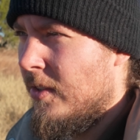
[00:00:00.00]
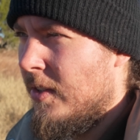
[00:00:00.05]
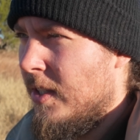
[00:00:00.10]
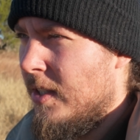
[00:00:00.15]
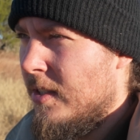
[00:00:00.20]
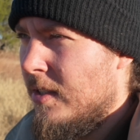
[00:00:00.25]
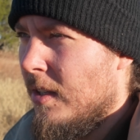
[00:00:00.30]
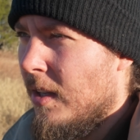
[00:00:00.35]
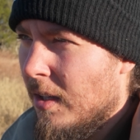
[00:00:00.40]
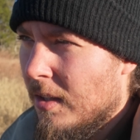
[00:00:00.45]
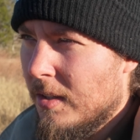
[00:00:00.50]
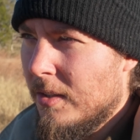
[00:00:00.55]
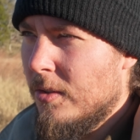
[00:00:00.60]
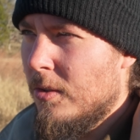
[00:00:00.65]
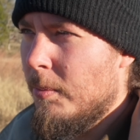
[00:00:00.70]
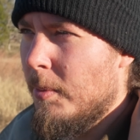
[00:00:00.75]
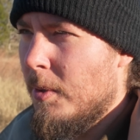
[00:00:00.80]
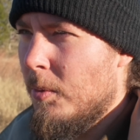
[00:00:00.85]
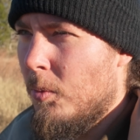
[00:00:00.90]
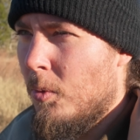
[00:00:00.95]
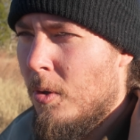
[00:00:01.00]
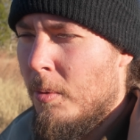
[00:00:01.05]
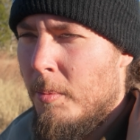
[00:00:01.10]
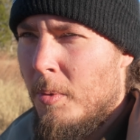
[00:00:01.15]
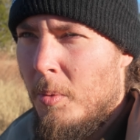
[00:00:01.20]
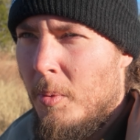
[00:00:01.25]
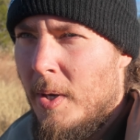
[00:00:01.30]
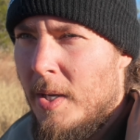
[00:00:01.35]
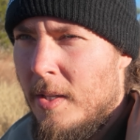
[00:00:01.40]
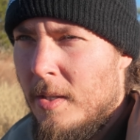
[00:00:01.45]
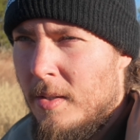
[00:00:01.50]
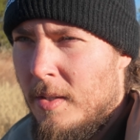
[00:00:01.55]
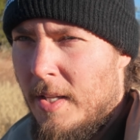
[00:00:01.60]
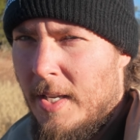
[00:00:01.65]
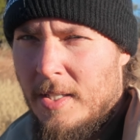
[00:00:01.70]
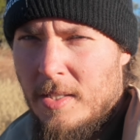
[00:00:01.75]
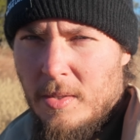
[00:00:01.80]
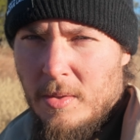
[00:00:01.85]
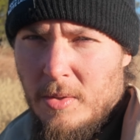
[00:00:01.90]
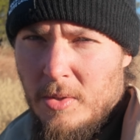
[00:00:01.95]
of this a little bit warmer weather. The
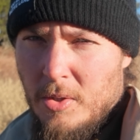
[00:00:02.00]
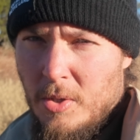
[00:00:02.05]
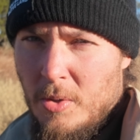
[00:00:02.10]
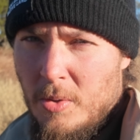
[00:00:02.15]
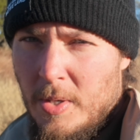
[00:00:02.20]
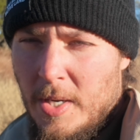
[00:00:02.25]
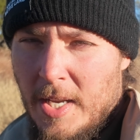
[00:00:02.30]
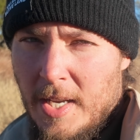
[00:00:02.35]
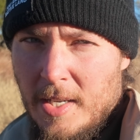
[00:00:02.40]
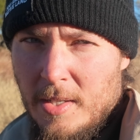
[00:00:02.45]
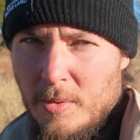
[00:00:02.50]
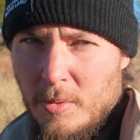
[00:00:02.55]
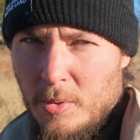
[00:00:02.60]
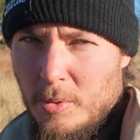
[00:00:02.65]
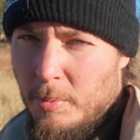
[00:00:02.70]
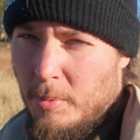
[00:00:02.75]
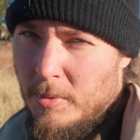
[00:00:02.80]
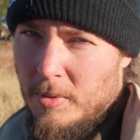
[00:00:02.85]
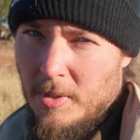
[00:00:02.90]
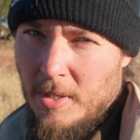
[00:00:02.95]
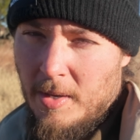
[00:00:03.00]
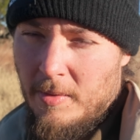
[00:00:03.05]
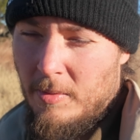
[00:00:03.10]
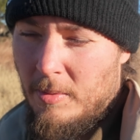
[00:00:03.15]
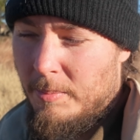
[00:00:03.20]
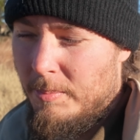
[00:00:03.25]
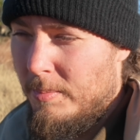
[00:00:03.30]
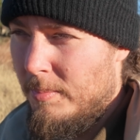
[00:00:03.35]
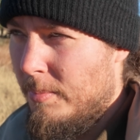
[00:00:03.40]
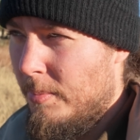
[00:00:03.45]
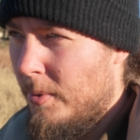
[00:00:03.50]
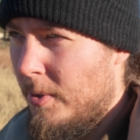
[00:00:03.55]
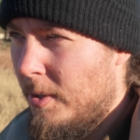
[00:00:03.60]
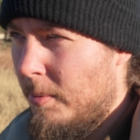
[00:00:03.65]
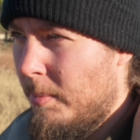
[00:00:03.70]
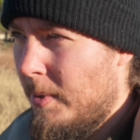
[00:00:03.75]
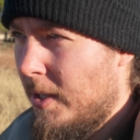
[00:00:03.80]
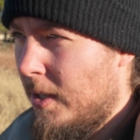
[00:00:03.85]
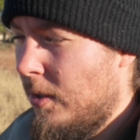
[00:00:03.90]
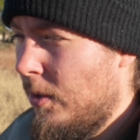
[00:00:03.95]
next 2 days, we're supposed to have a pretty
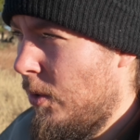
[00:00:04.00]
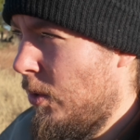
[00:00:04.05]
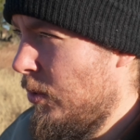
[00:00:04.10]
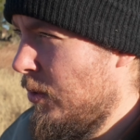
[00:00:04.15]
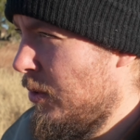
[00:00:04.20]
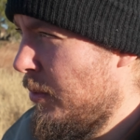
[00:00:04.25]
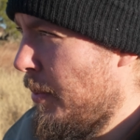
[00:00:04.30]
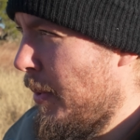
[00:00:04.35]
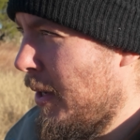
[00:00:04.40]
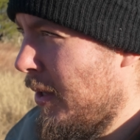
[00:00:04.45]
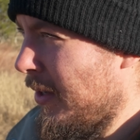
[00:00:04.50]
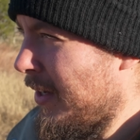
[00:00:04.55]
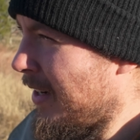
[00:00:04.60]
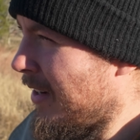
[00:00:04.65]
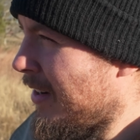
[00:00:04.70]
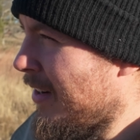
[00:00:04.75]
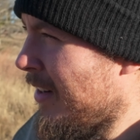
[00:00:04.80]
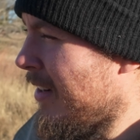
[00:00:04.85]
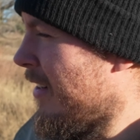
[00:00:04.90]
big cold spell here.